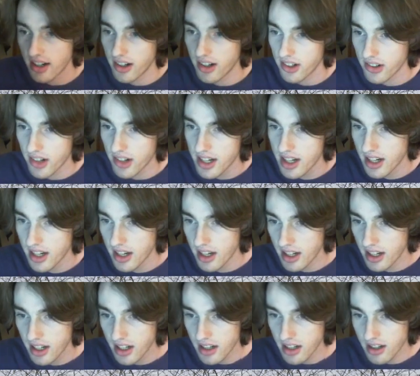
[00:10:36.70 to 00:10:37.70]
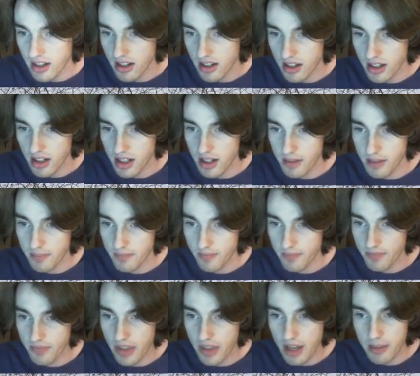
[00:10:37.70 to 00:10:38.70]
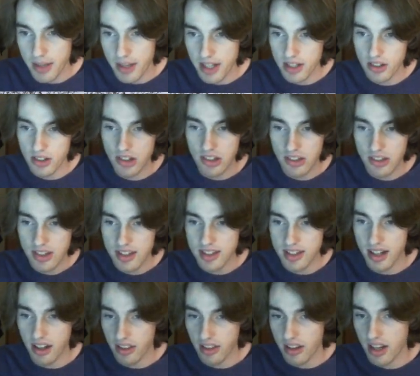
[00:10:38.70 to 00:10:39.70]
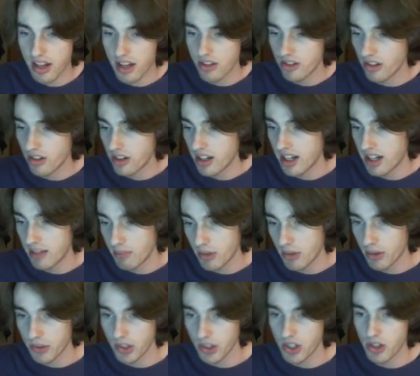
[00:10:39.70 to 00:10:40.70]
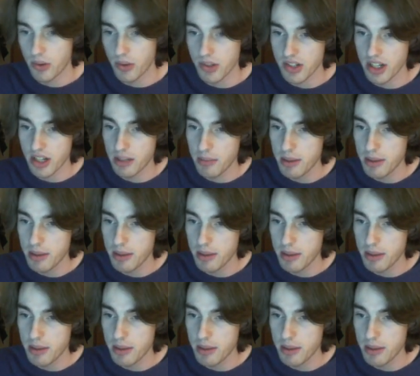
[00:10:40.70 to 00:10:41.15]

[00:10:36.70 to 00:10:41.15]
in Hungary. I might go this side of the nation. I'm not really sure where it's going